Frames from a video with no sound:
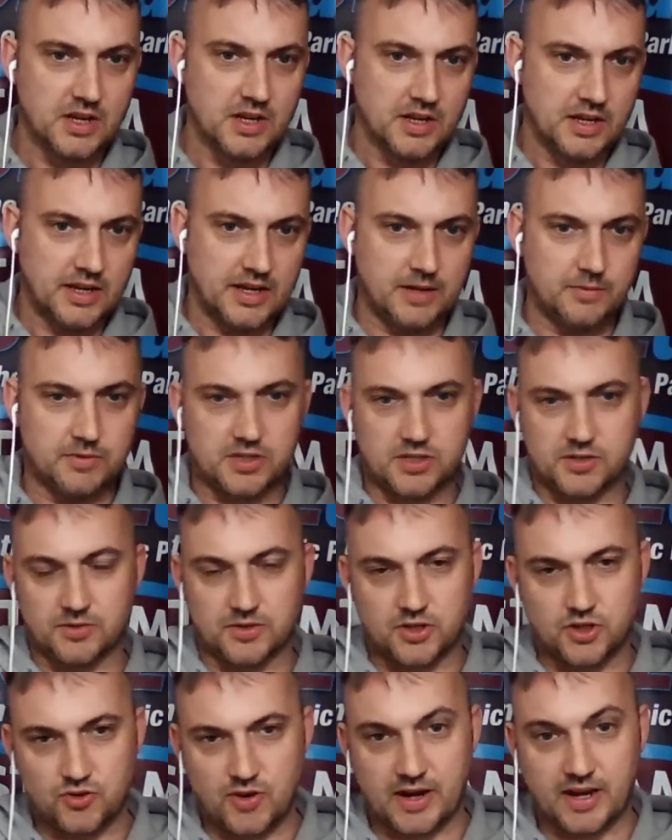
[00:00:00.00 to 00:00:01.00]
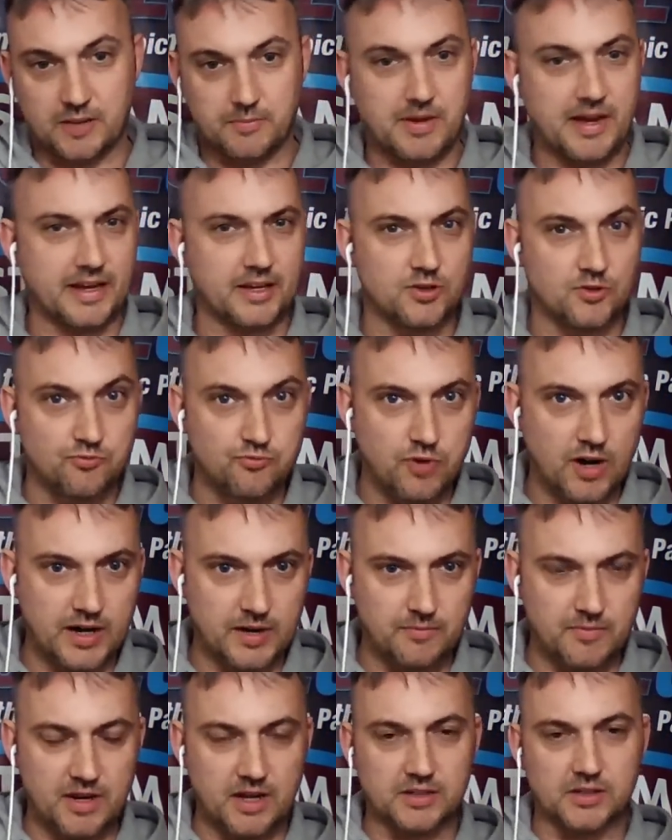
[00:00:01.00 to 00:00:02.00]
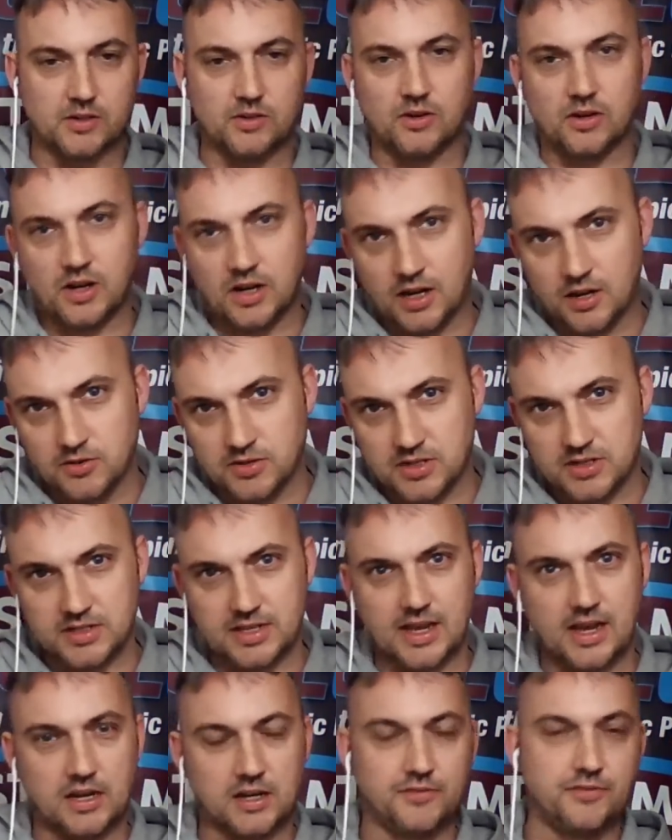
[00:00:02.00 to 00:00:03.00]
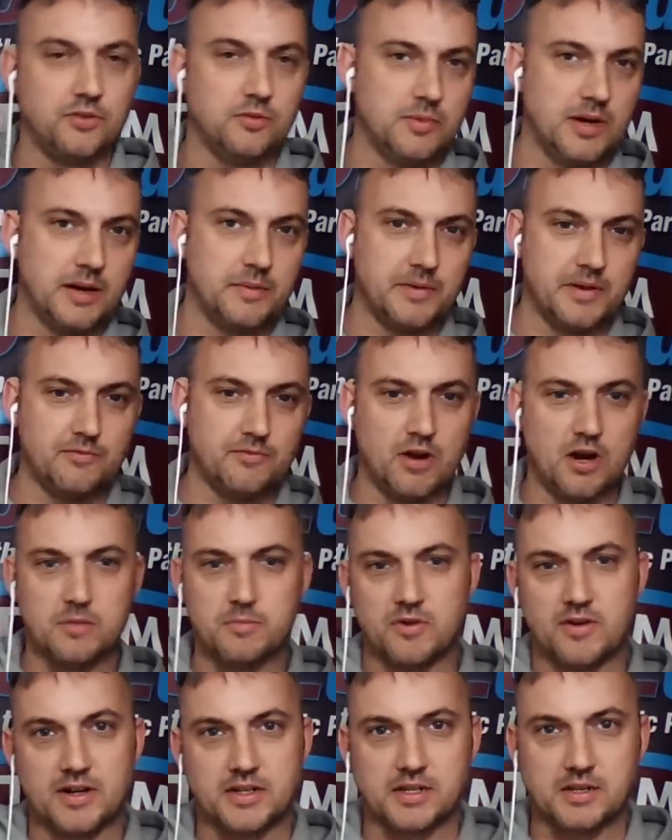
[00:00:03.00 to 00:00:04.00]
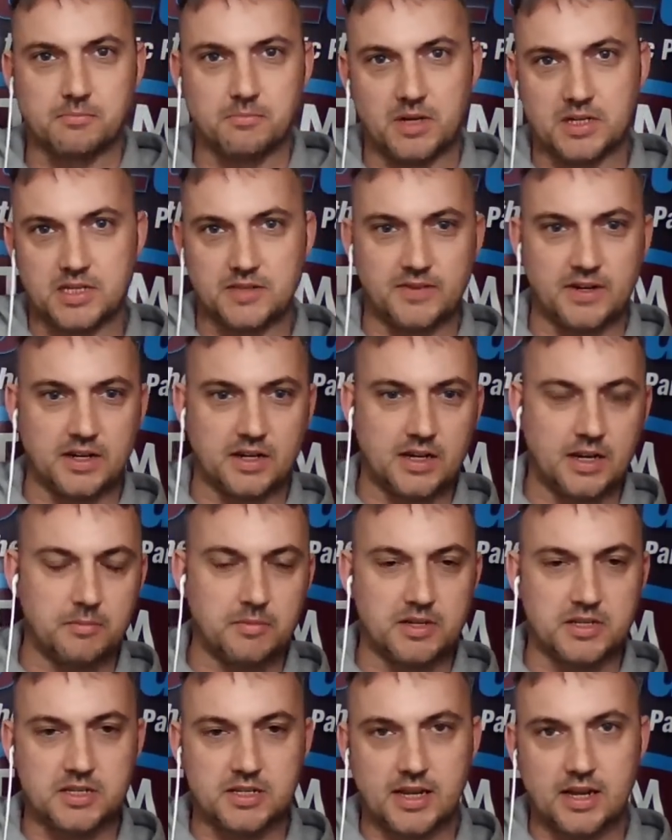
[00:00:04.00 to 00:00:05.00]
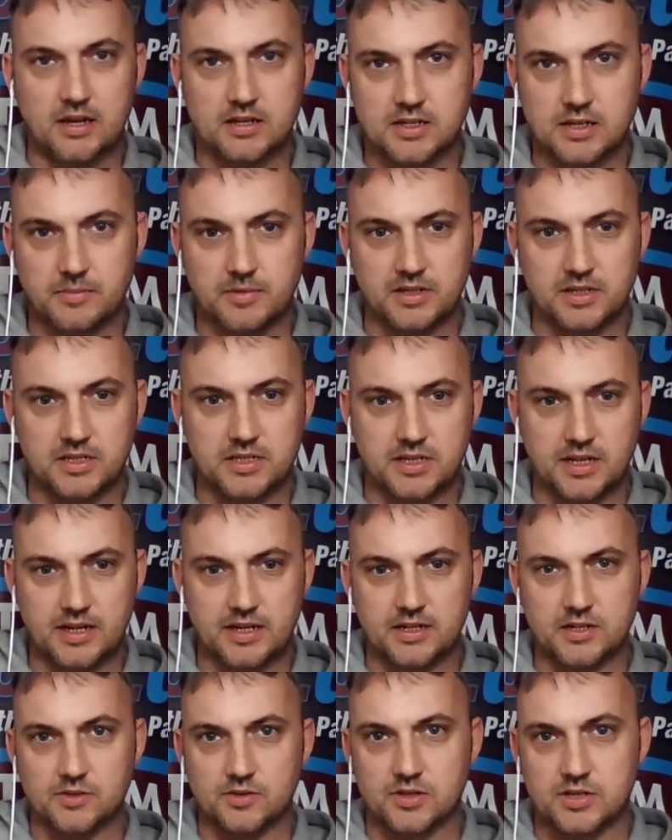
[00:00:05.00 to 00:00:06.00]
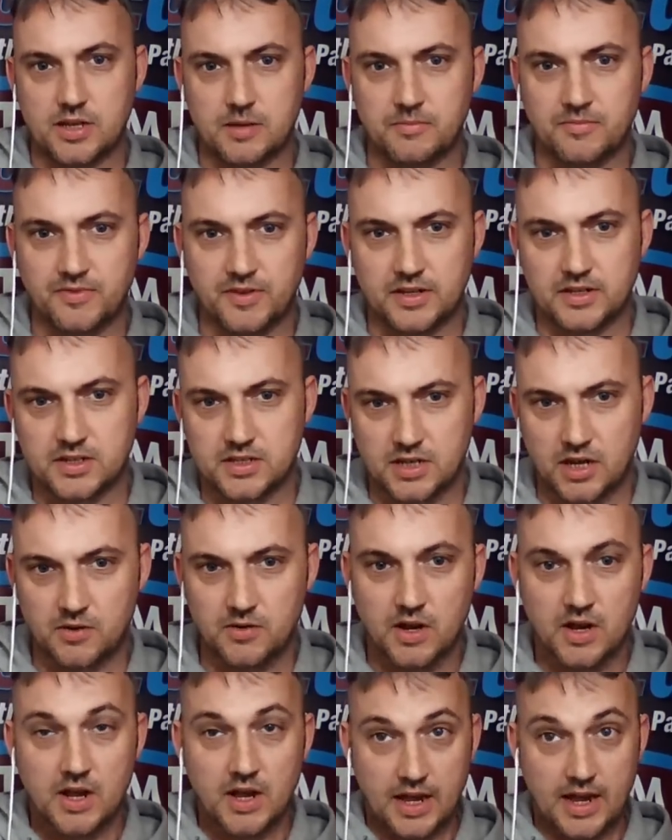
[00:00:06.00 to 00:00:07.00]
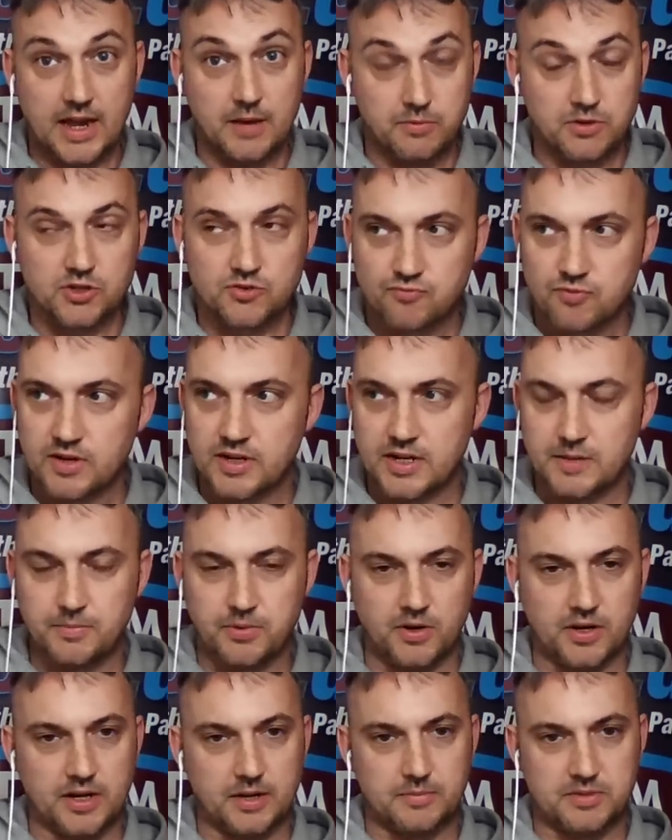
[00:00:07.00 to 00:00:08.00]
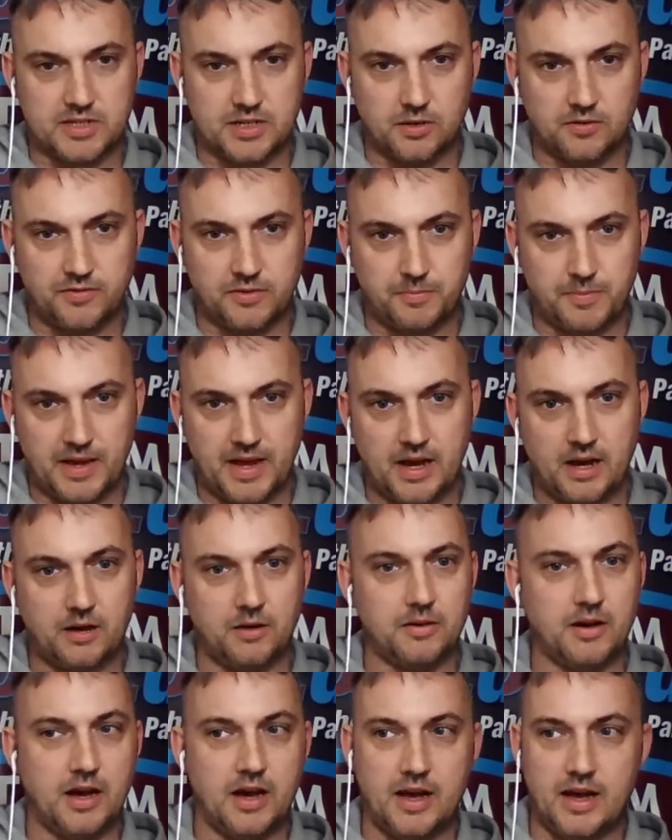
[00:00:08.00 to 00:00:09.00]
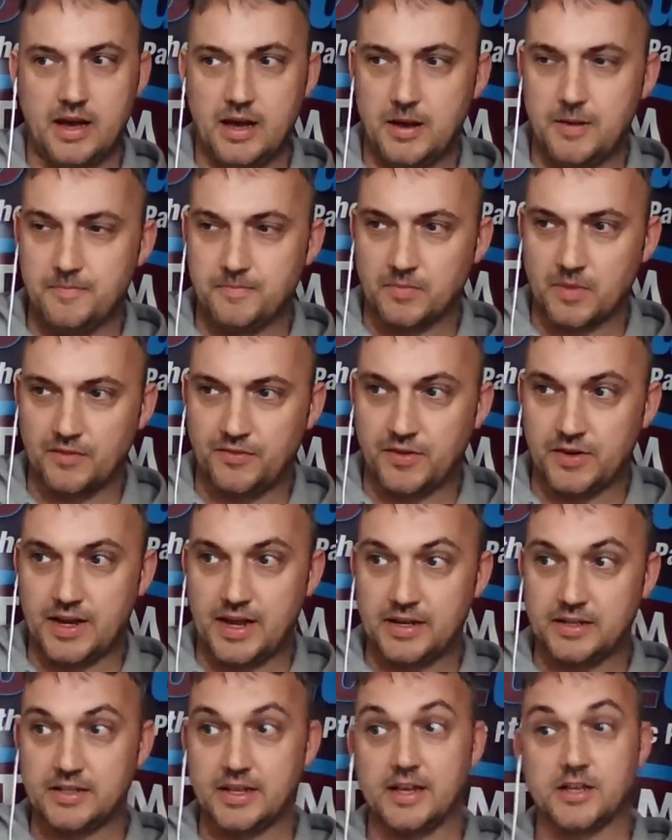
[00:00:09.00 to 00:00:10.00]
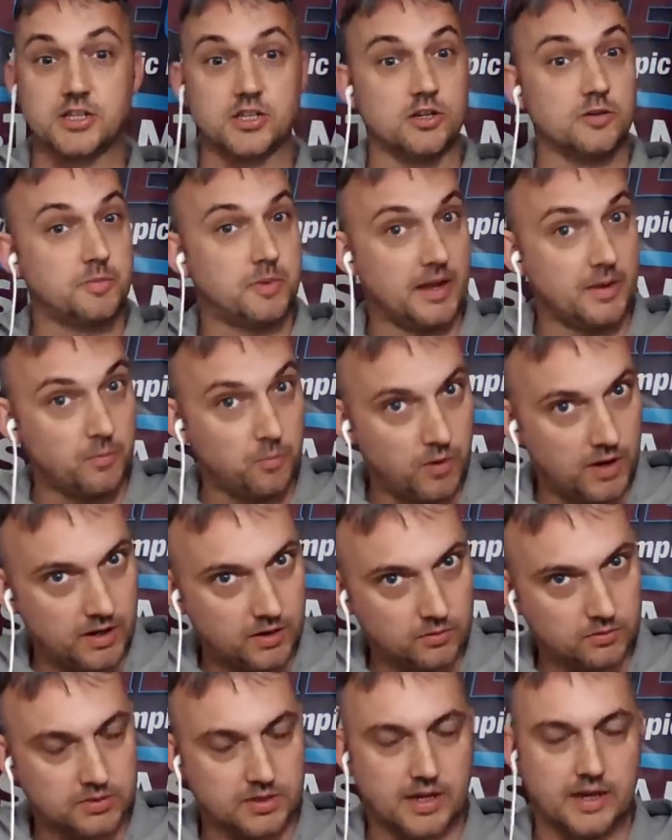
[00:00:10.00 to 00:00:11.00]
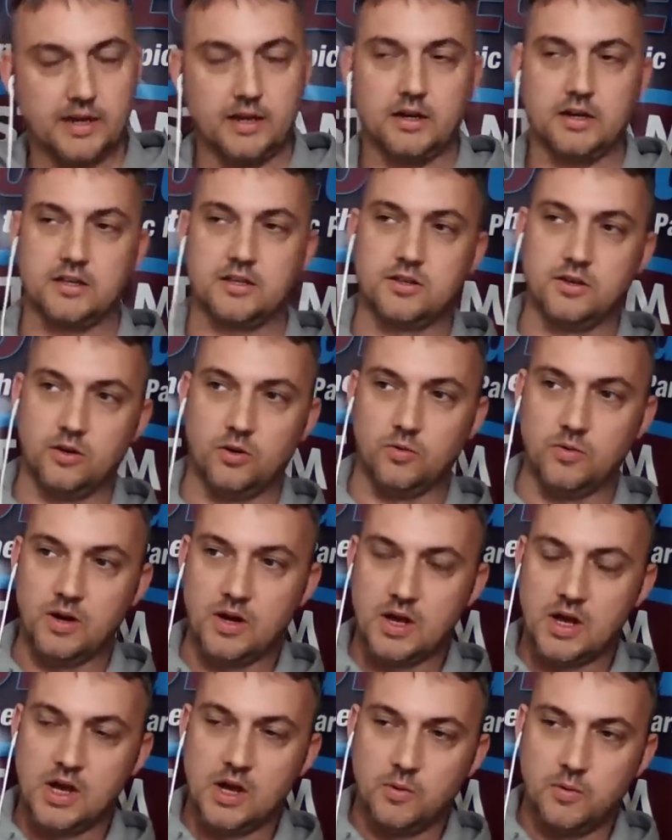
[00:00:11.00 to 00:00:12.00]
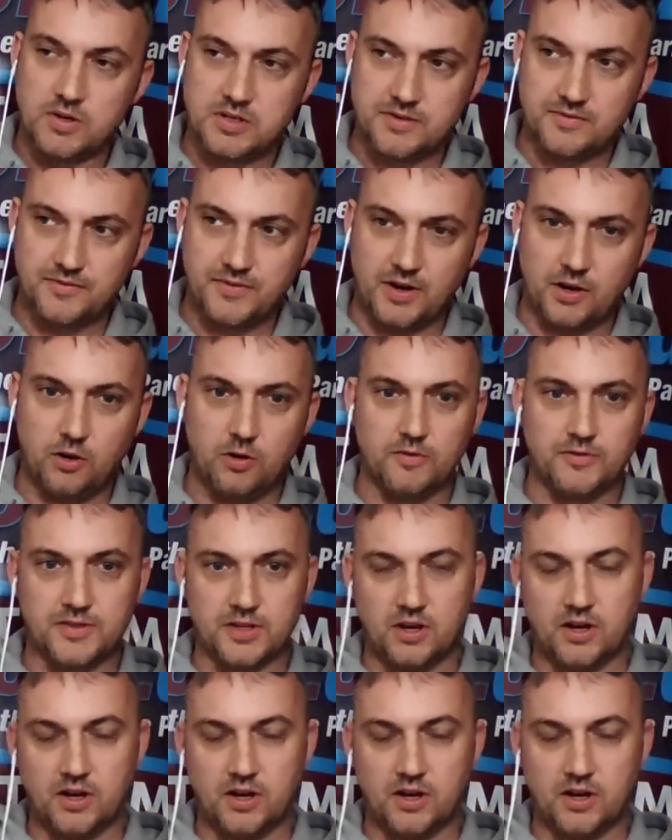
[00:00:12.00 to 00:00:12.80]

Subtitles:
He was sort of tracking back, he was running around a lot, closing down. I thought maybe Roma must have had a couple of scouts up in the stands or something. So he was really putting himself about. Fernandes, who played well all day, I thought, was involved.